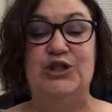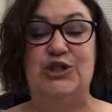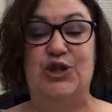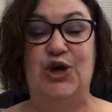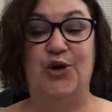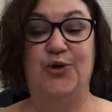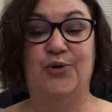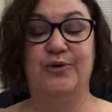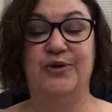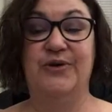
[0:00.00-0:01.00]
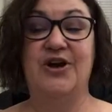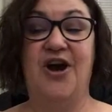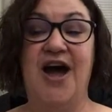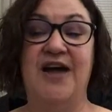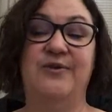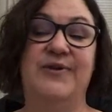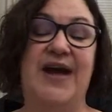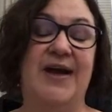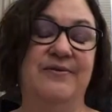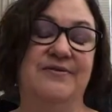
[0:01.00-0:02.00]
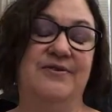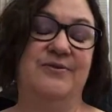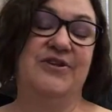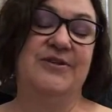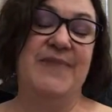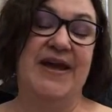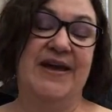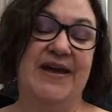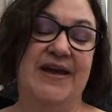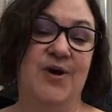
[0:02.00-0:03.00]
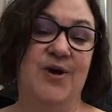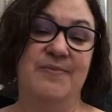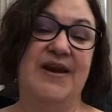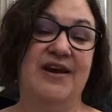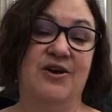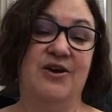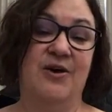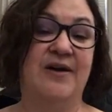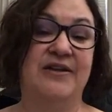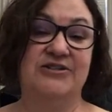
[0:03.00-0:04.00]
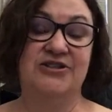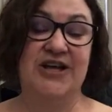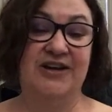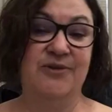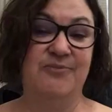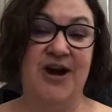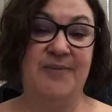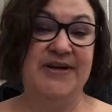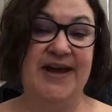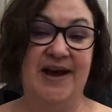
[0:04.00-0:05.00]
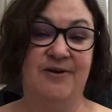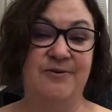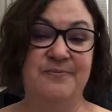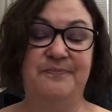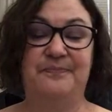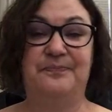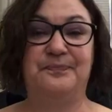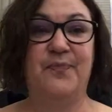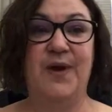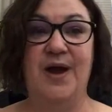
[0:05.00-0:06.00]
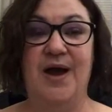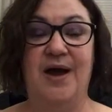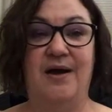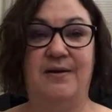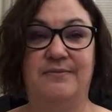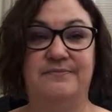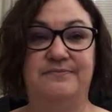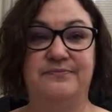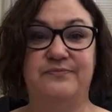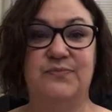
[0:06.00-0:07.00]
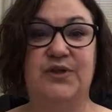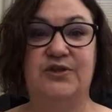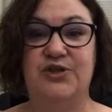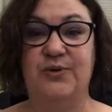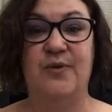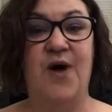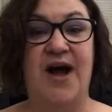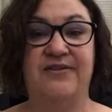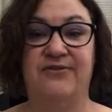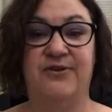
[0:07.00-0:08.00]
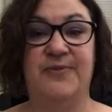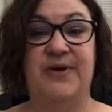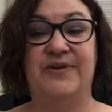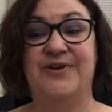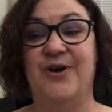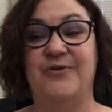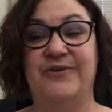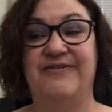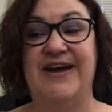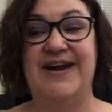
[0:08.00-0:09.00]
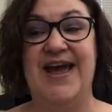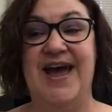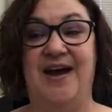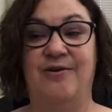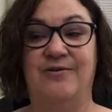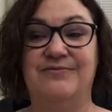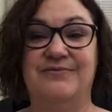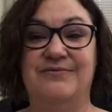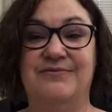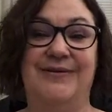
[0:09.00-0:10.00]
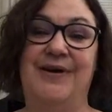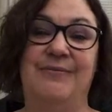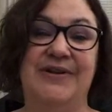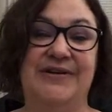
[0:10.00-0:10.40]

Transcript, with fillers: so you would call you. I you could make an appointment. I could go out and check your property out, um, do a walkthrough. But with COVID right now, I, am a